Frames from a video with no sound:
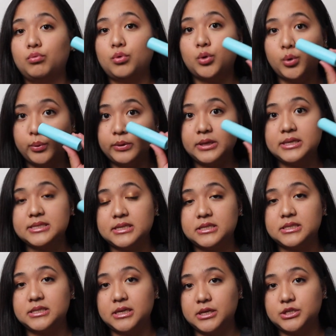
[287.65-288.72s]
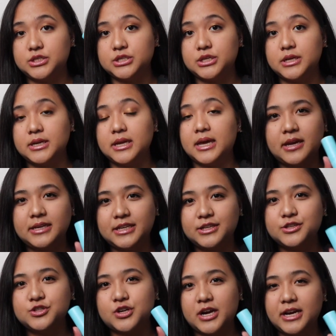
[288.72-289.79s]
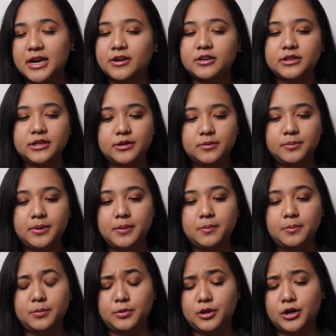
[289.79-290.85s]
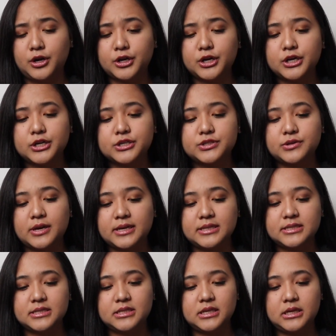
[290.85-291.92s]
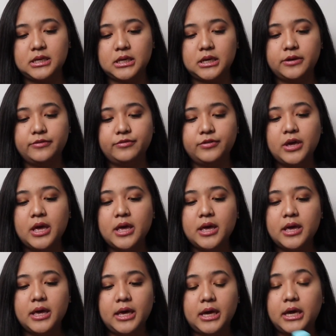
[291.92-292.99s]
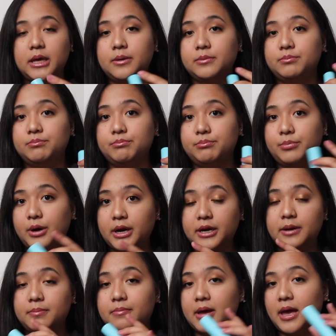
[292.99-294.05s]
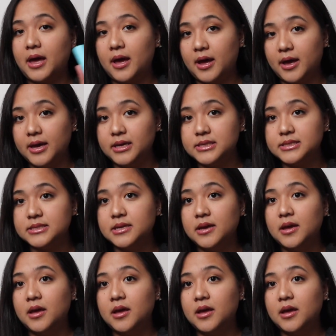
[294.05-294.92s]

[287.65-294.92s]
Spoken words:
cooling sensation. I need to try it out a little bit longer so I can see if it can brighten up my eyes.